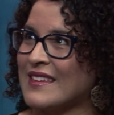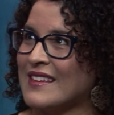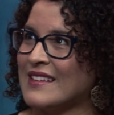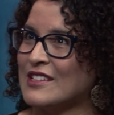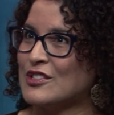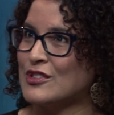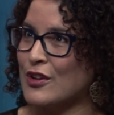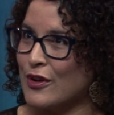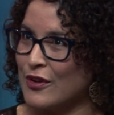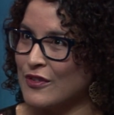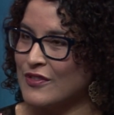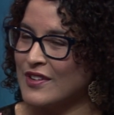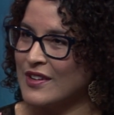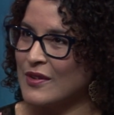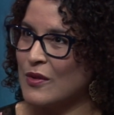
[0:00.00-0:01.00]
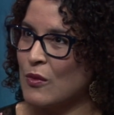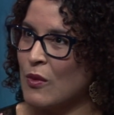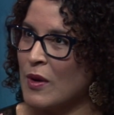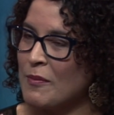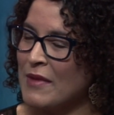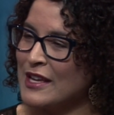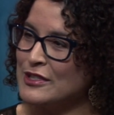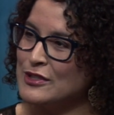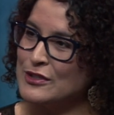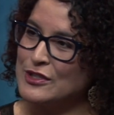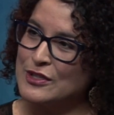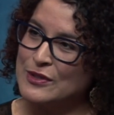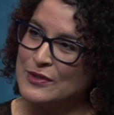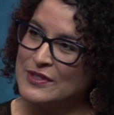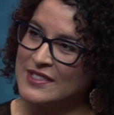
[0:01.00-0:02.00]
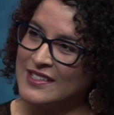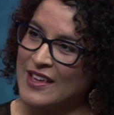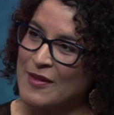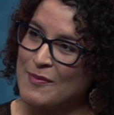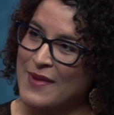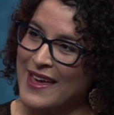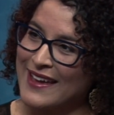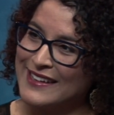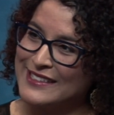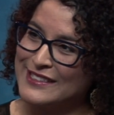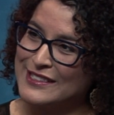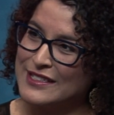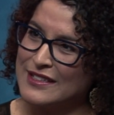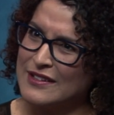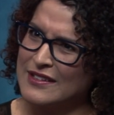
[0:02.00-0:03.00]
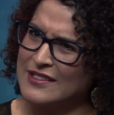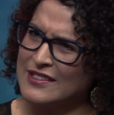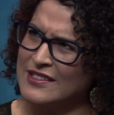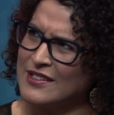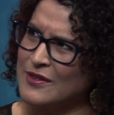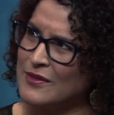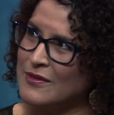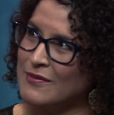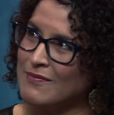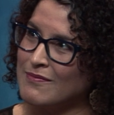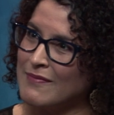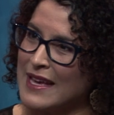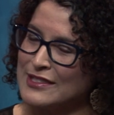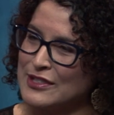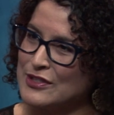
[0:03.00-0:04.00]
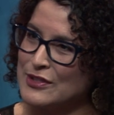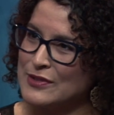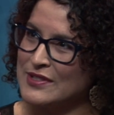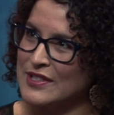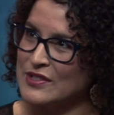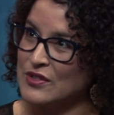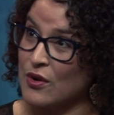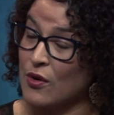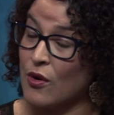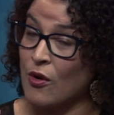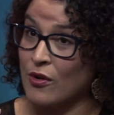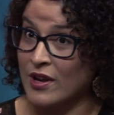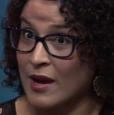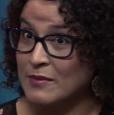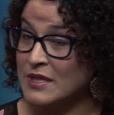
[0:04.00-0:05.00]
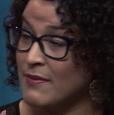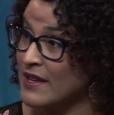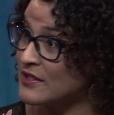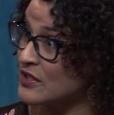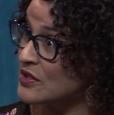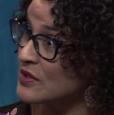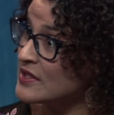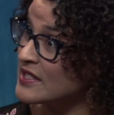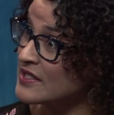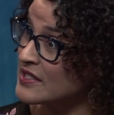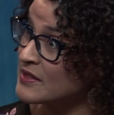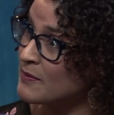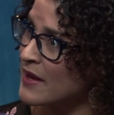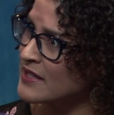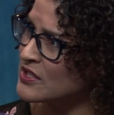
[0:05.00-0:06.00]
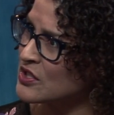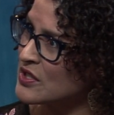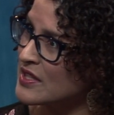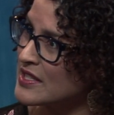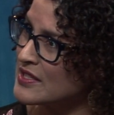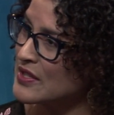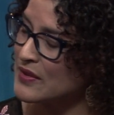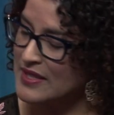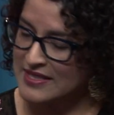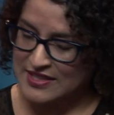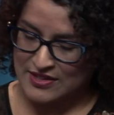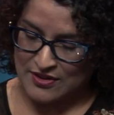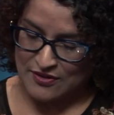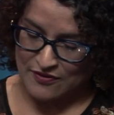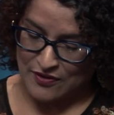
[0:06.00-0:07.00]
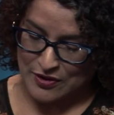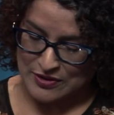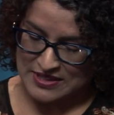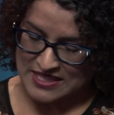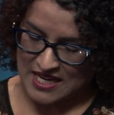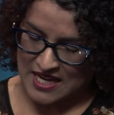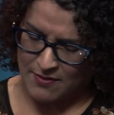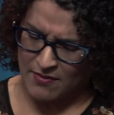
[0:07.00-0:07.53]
served, what made you choose to come back to Massachusetts or come to Massachusetts? So this is your first time?